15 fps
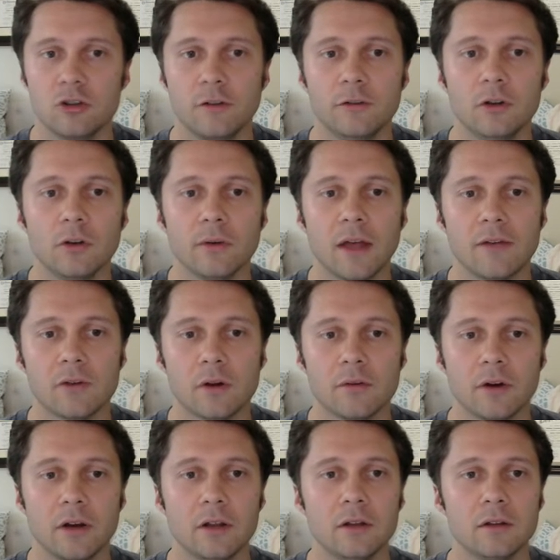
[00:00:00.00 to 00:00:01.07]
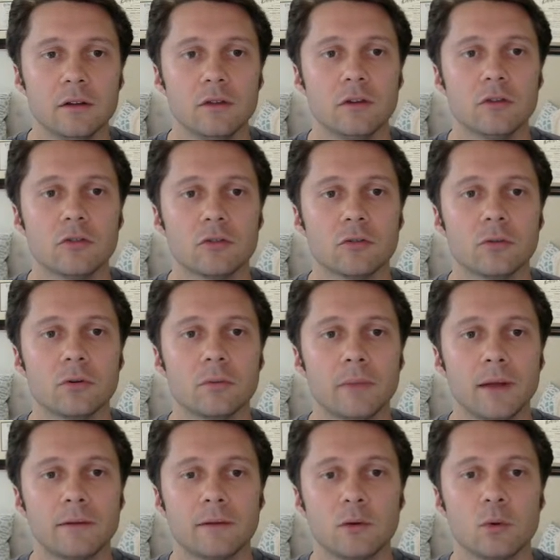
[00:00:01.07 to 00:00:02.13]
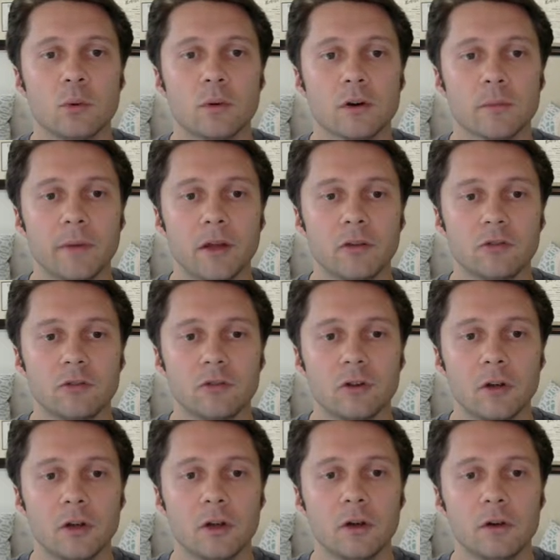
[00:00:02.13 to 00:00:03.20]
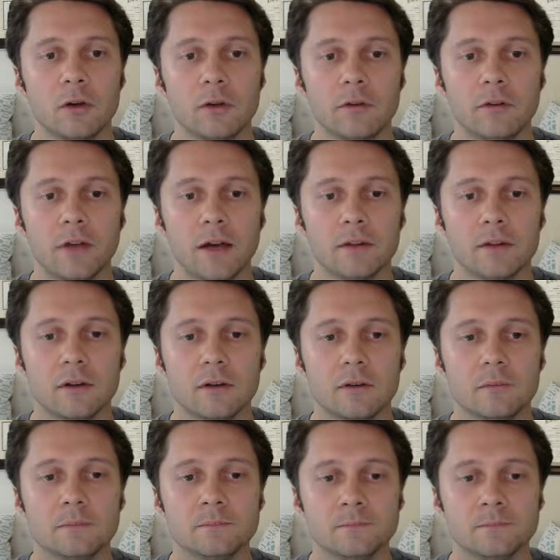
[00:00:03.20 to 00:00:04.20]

If you don't have it already, you can just Google MySQL Workbench, go to download,